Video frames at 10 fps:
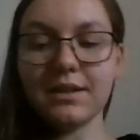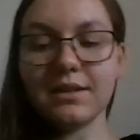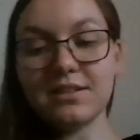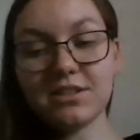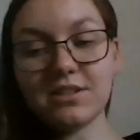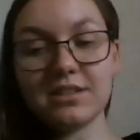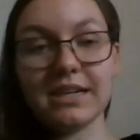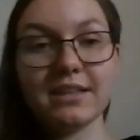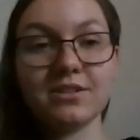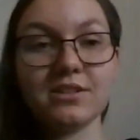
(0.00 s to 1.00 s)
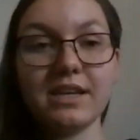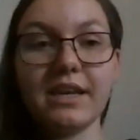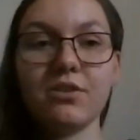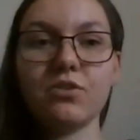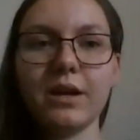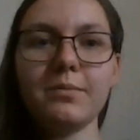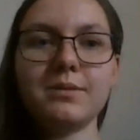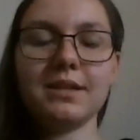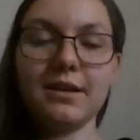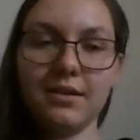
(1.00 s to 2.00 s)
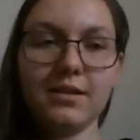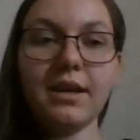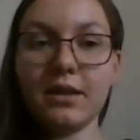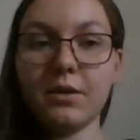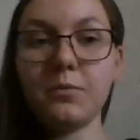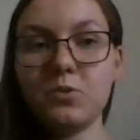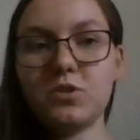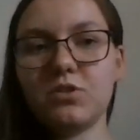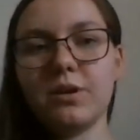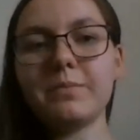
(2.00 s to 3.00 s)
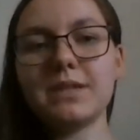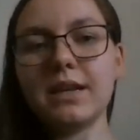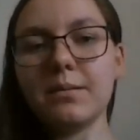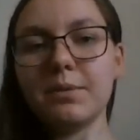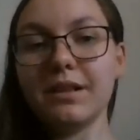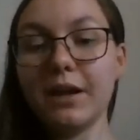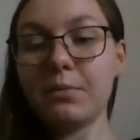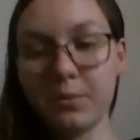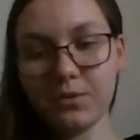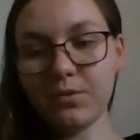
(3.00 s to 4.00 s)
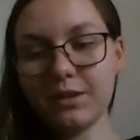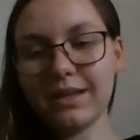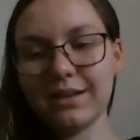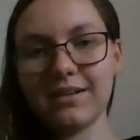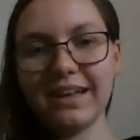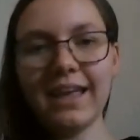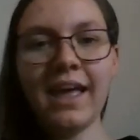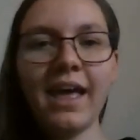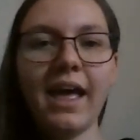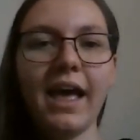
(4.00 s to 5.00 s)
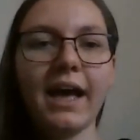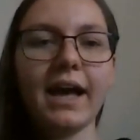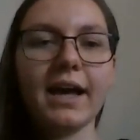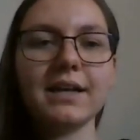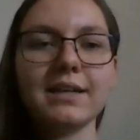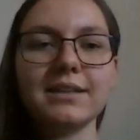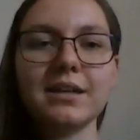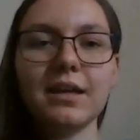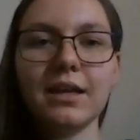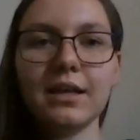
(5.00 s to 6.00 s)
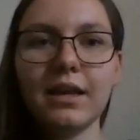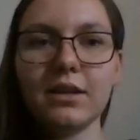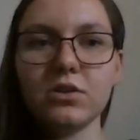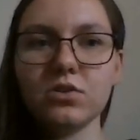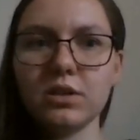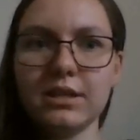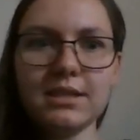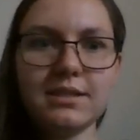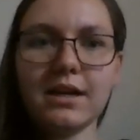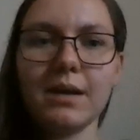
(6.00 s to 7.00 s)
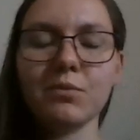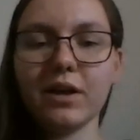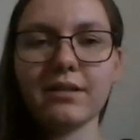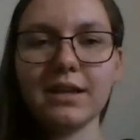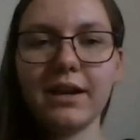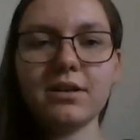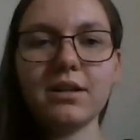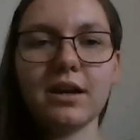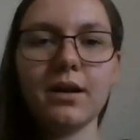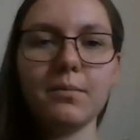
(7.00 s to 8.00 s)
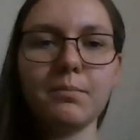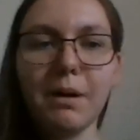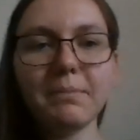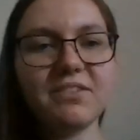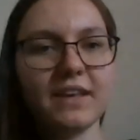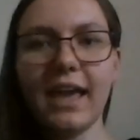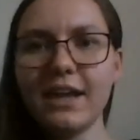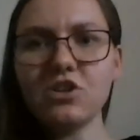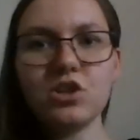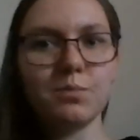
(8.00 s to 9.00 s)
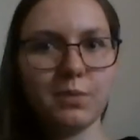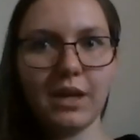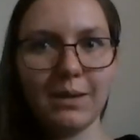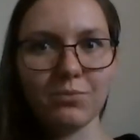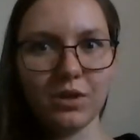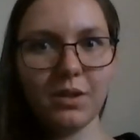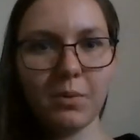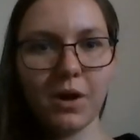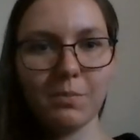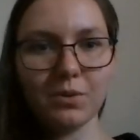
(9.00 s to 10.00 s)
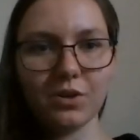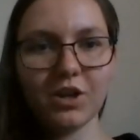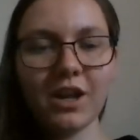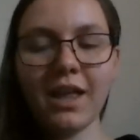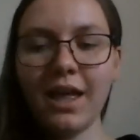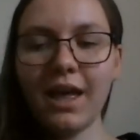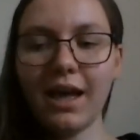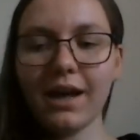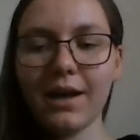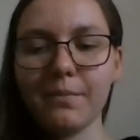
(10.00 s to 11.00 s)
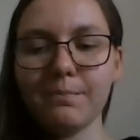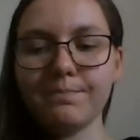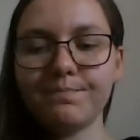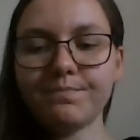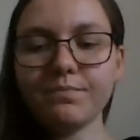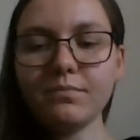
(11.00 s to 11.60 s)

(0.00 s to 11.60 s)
addition to that, there's a crypt, again, a Capuchin crypt in Palermo, Italy. And during this time around the area, mummification became really popular. Um,